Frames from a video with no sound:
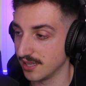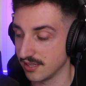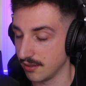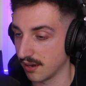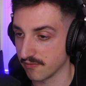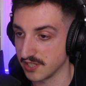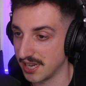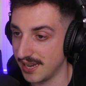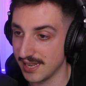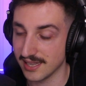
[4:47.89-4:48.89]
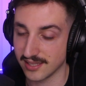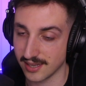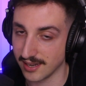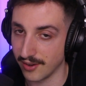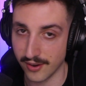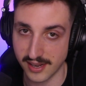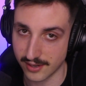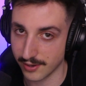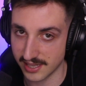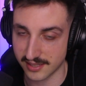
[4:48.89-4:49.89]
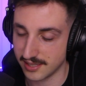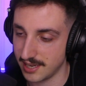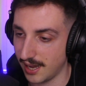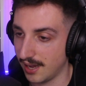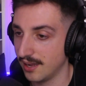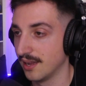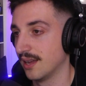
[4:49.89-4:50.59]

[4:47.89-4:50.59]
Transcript: There's a lot of tedious, annoying quests here.